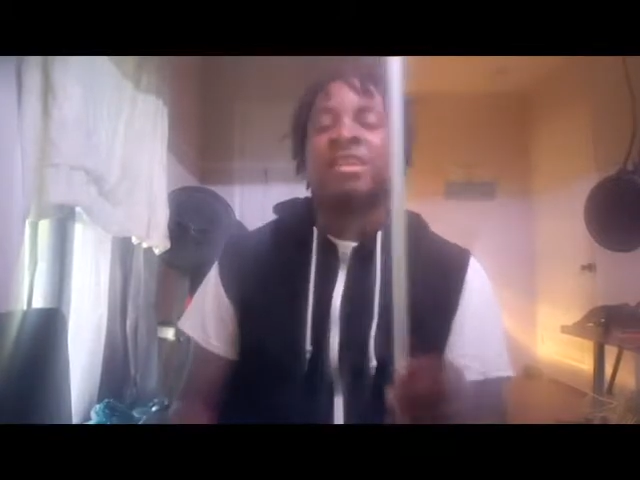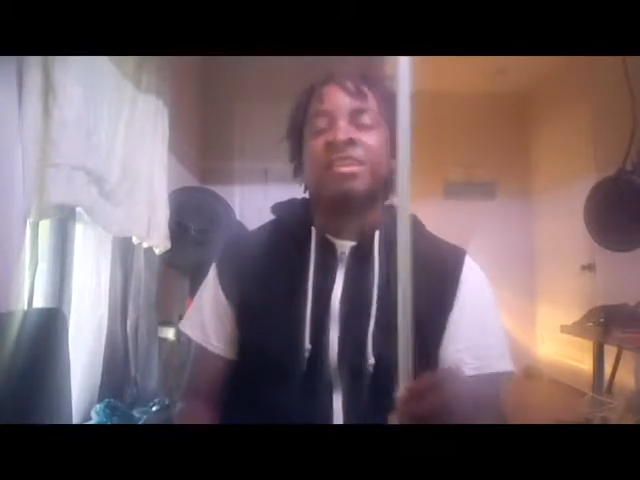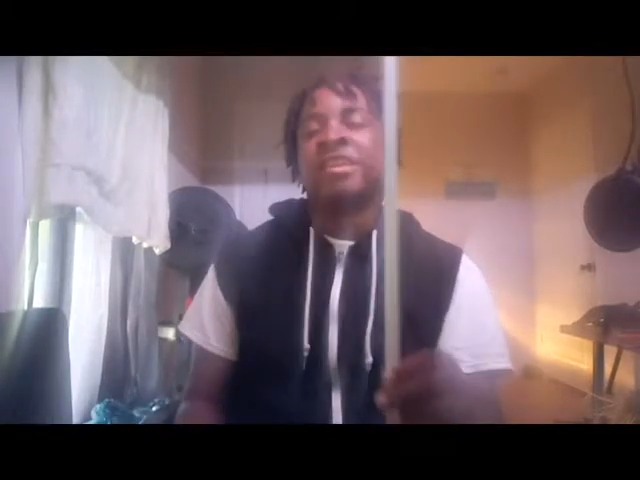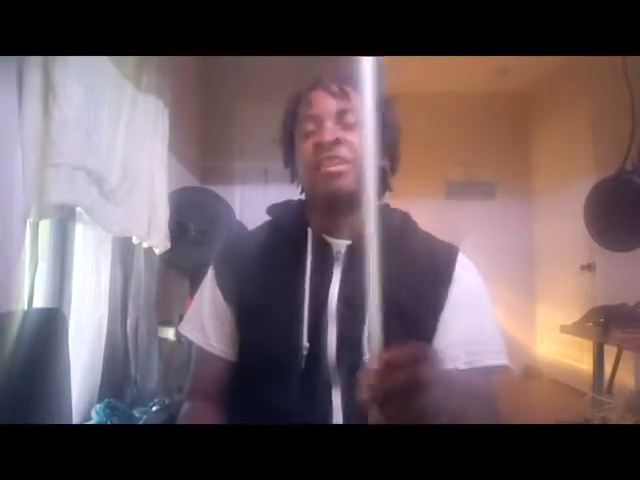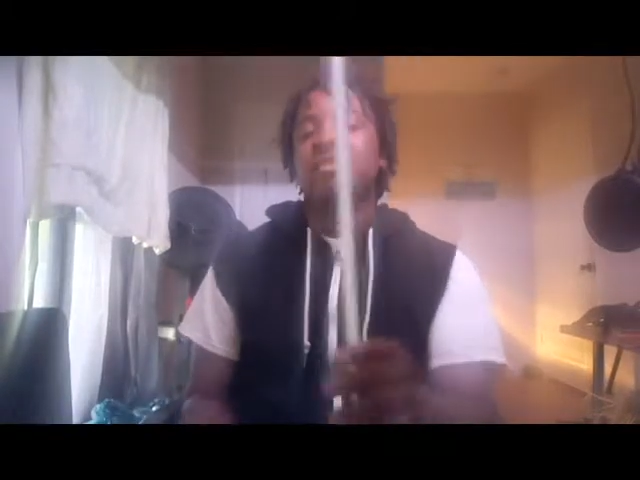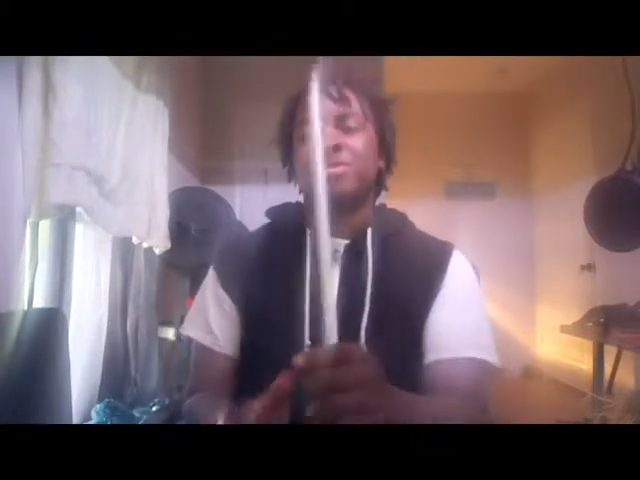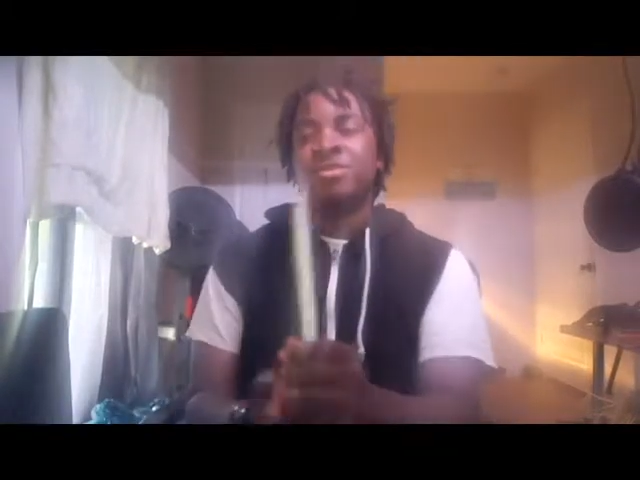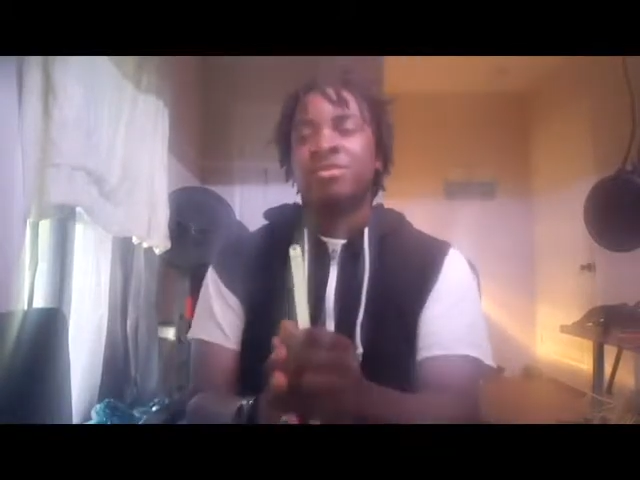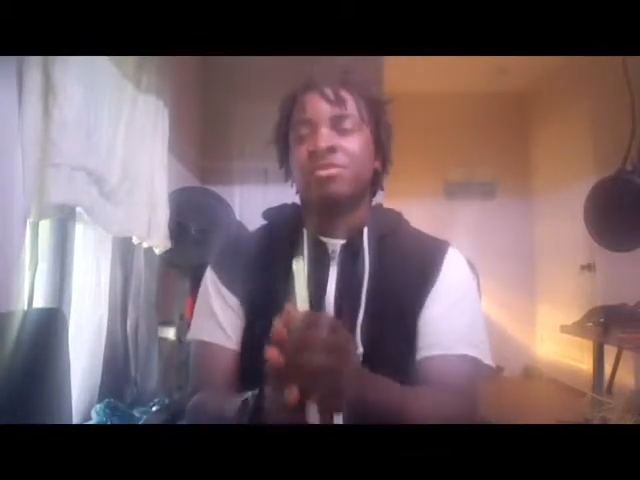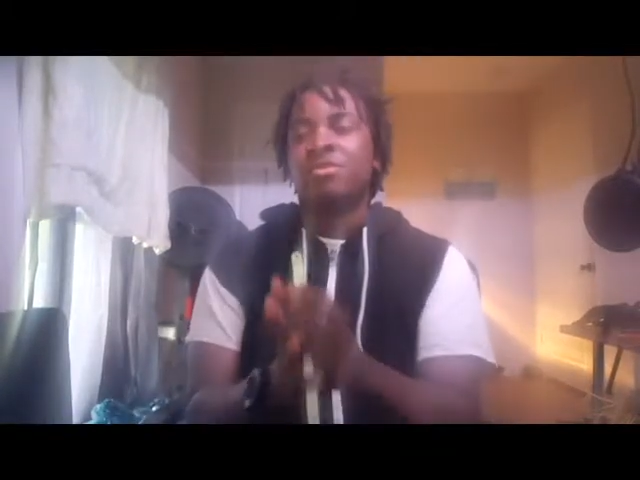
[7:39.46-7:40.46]
and they
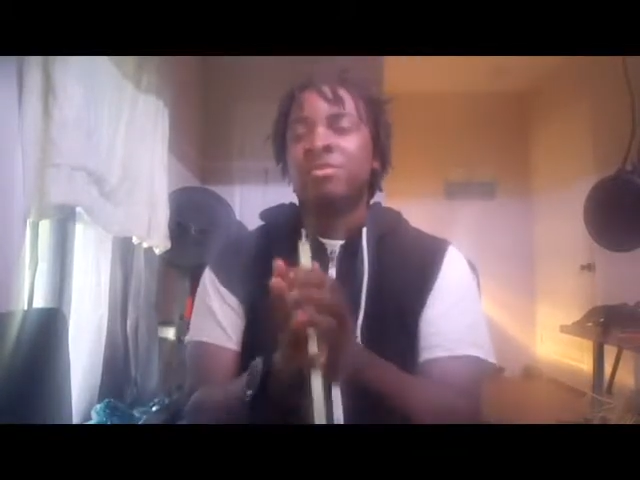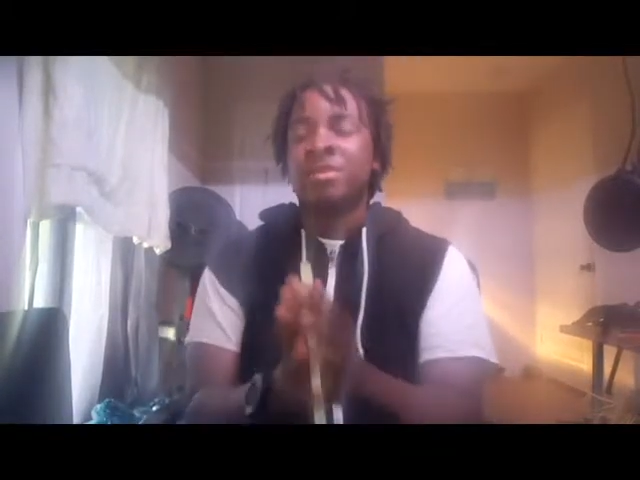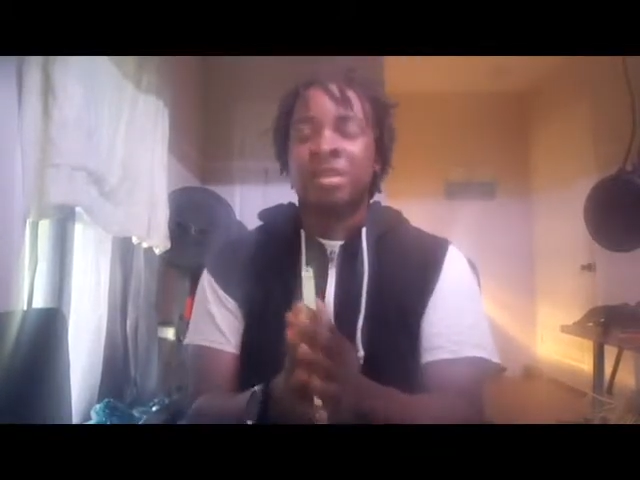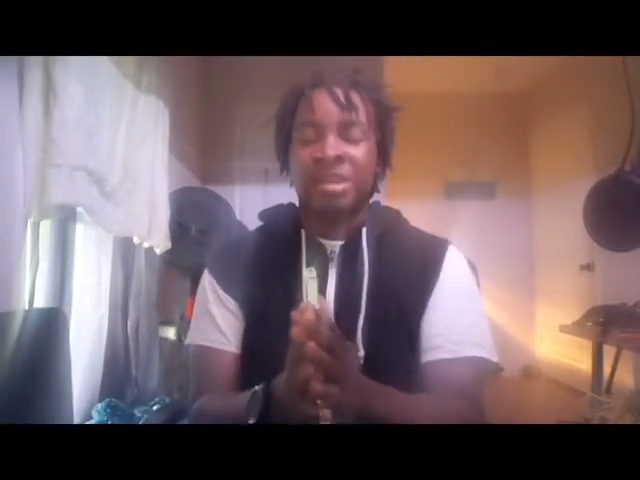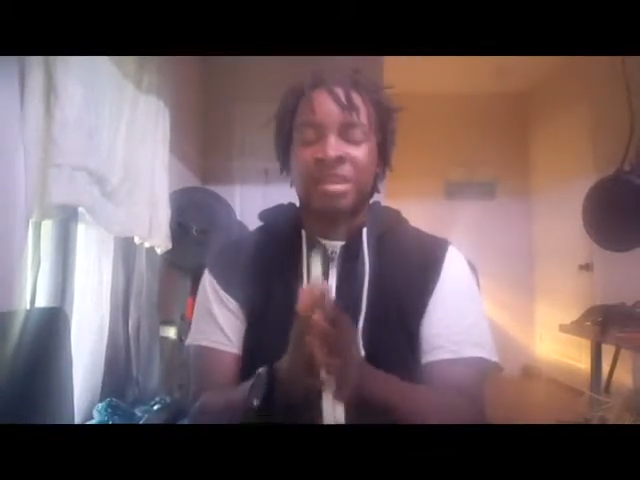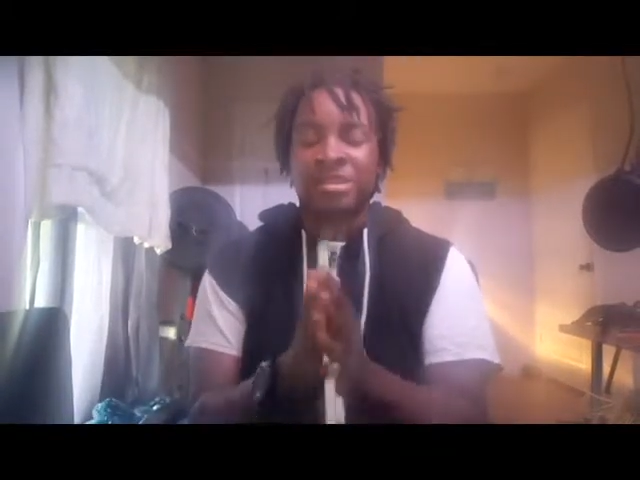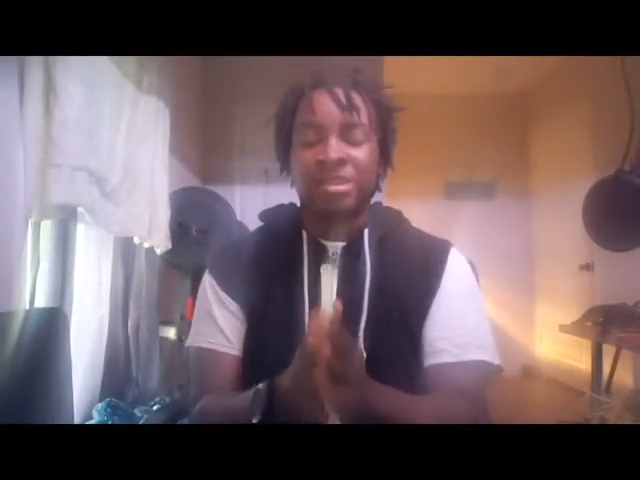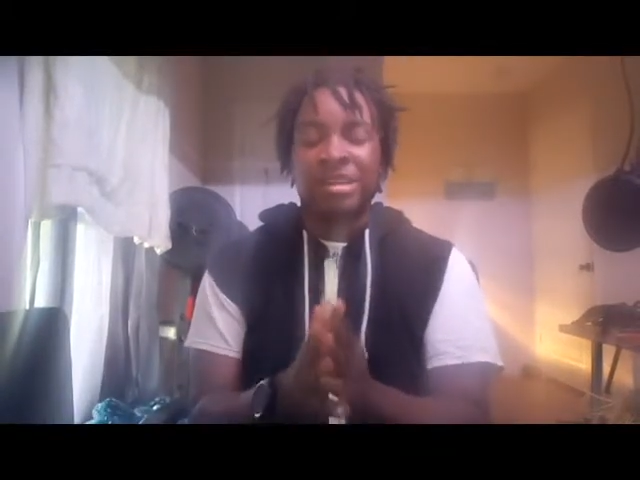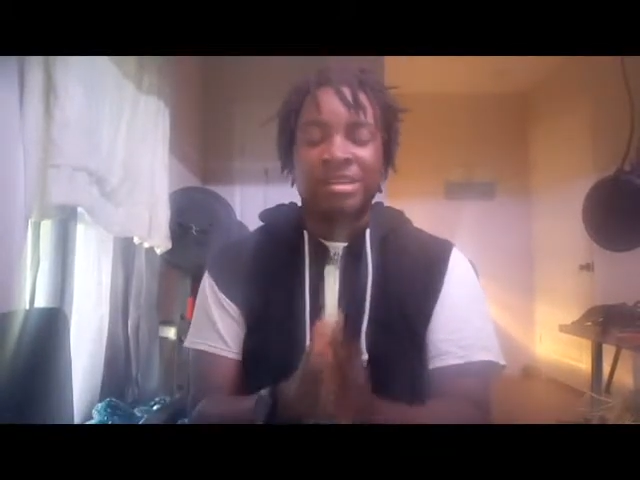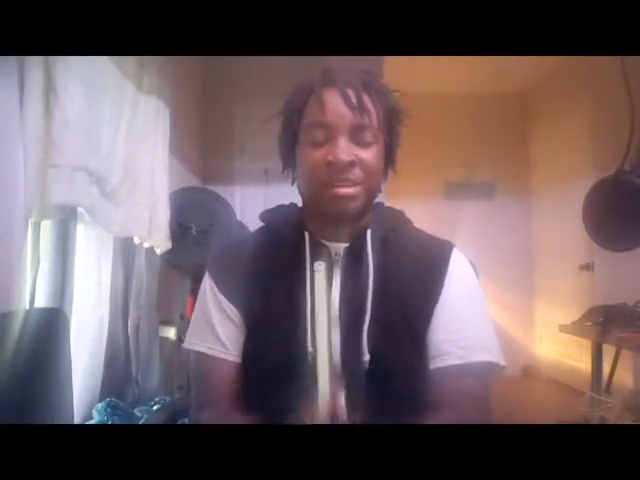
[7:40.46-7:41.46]
also,
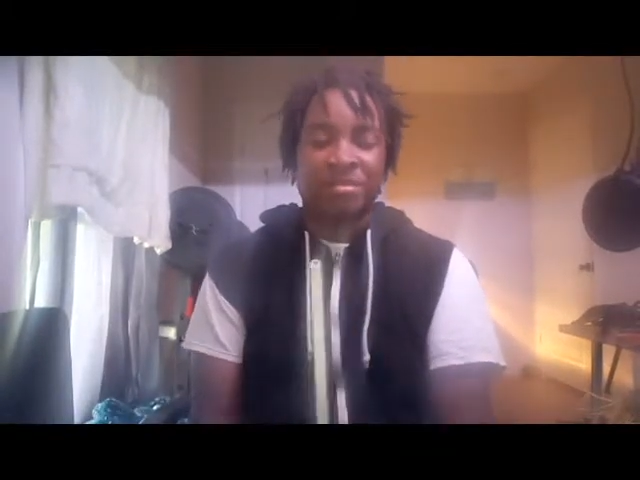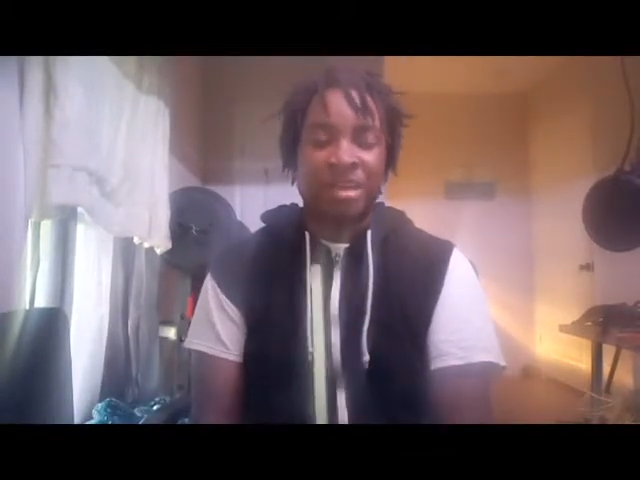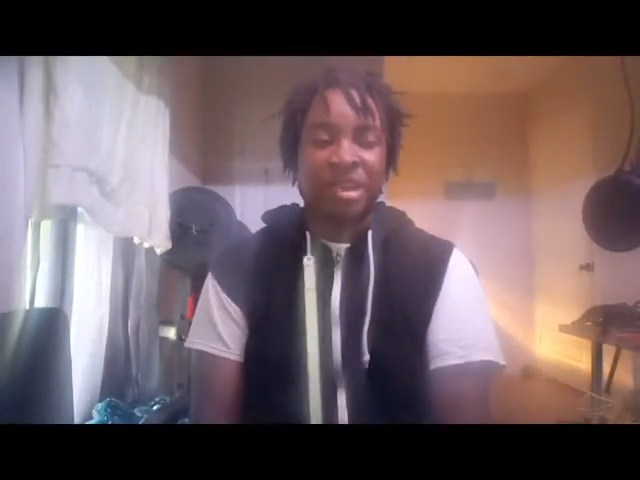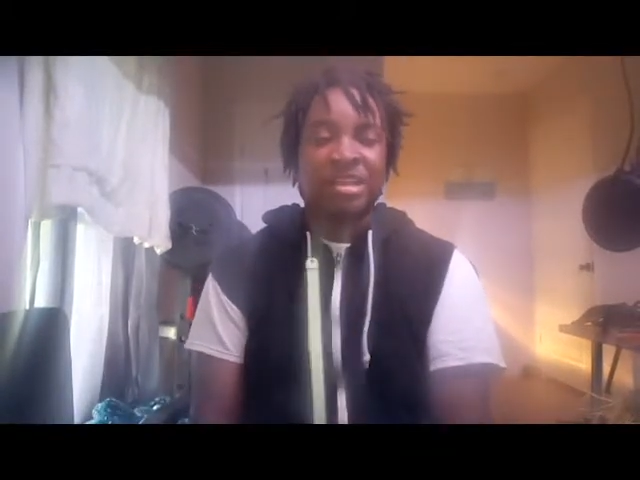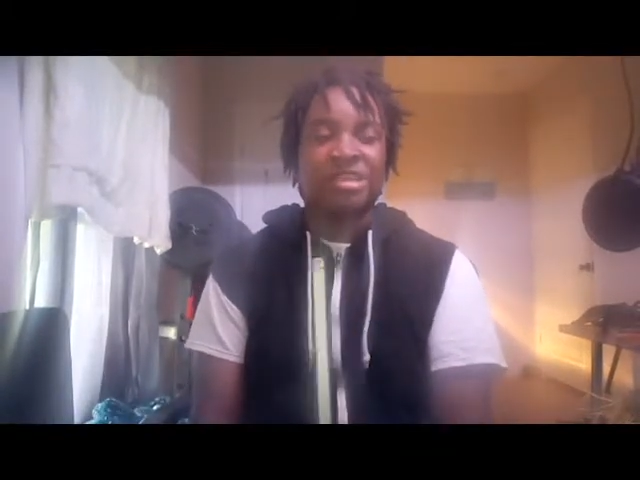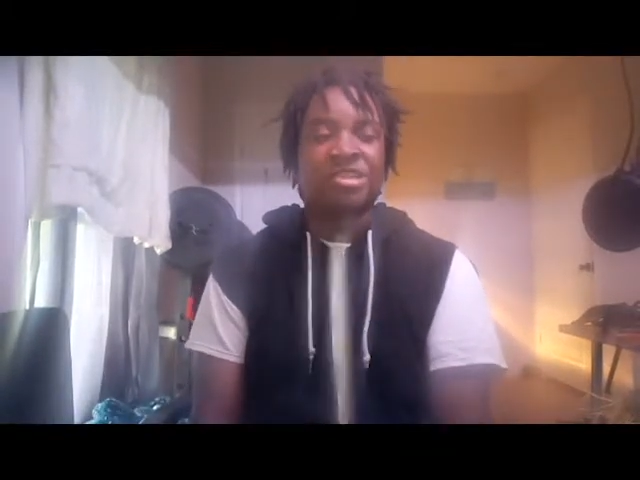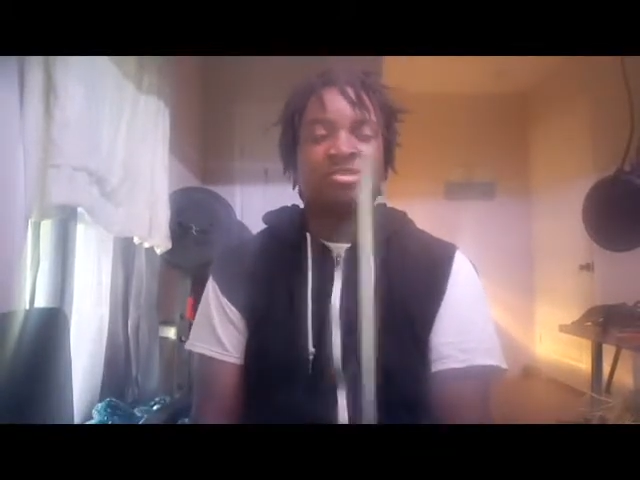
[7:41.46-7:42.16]
inside of that package,